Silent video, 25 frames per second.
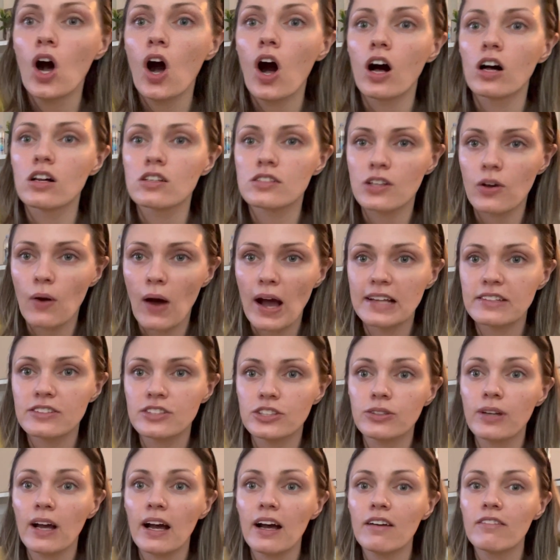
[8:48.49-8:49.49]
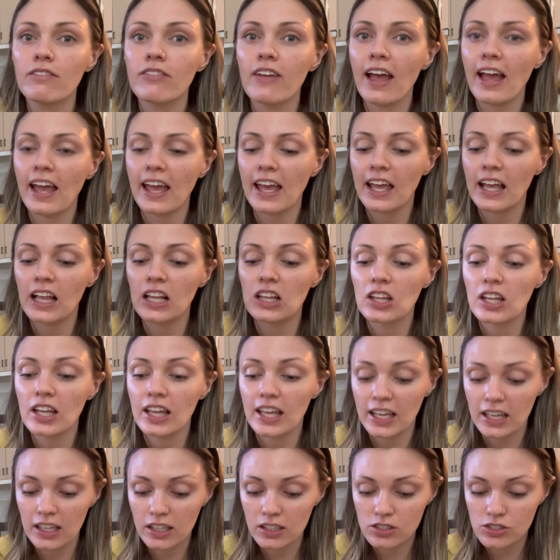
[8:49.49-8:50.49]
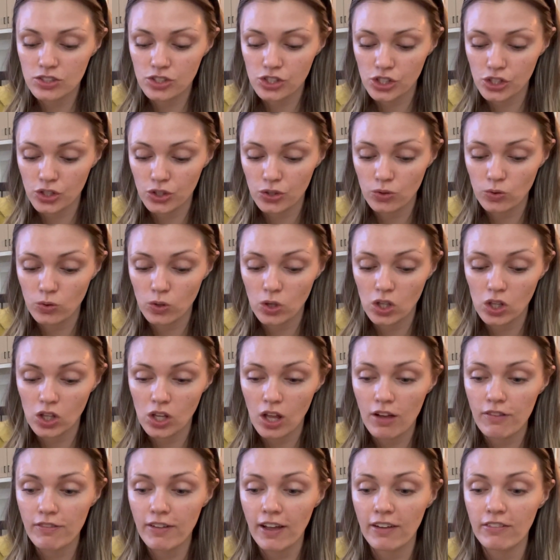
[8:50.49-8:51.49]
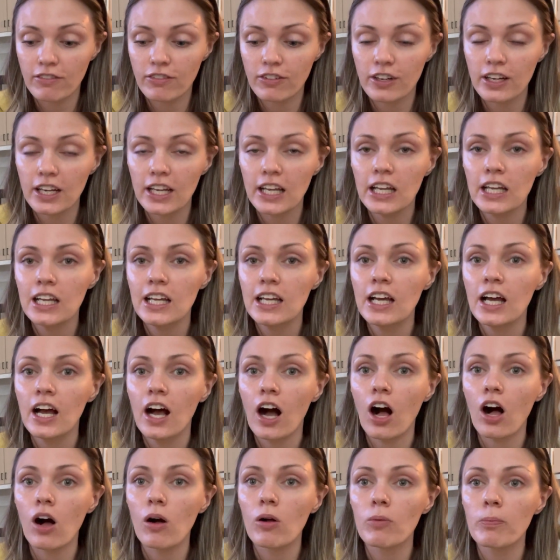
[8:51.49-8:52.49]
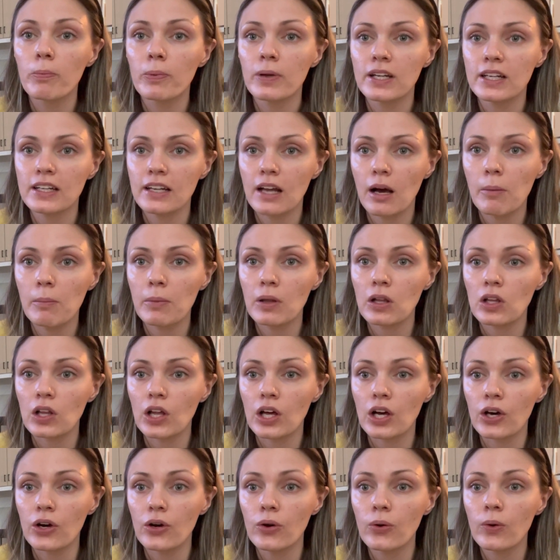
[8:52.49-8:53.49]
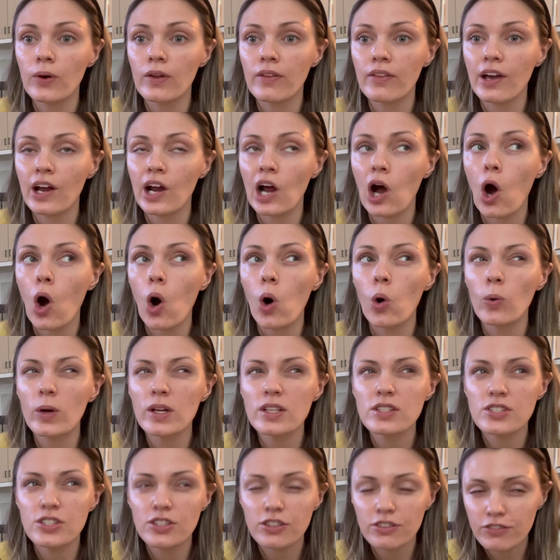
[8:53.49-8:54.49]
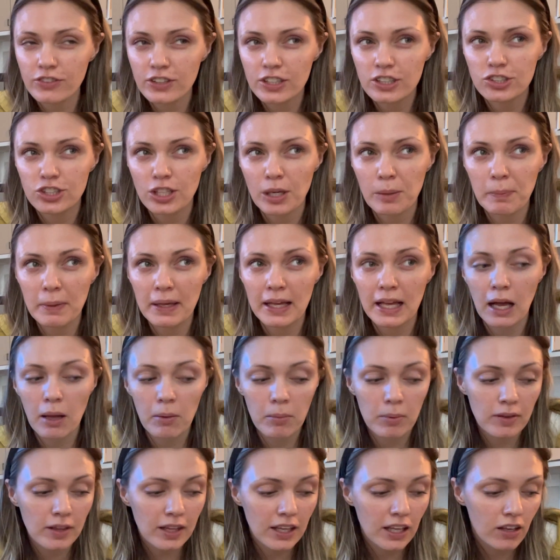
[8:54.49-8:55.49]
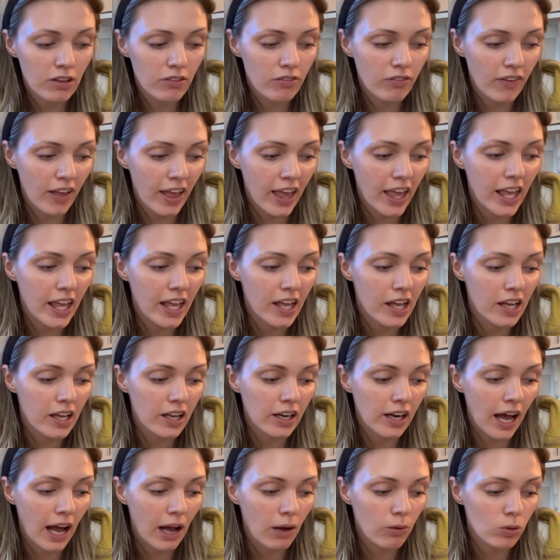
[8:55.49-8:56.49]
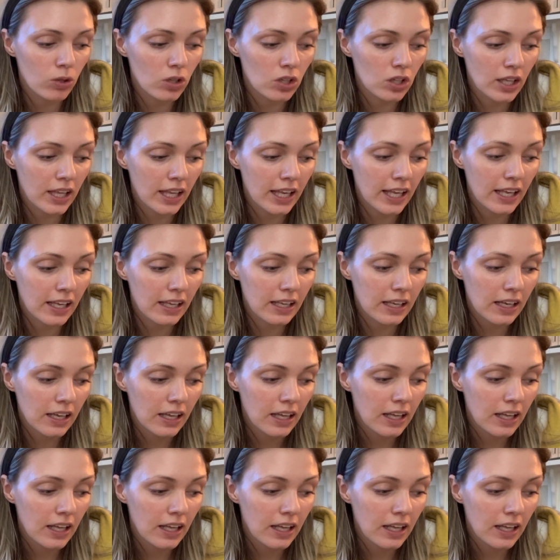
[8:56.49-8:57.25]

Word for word: Also, I do have a link to Lovevery. I'll put it down below. They always do free shipping, I believe, and I will link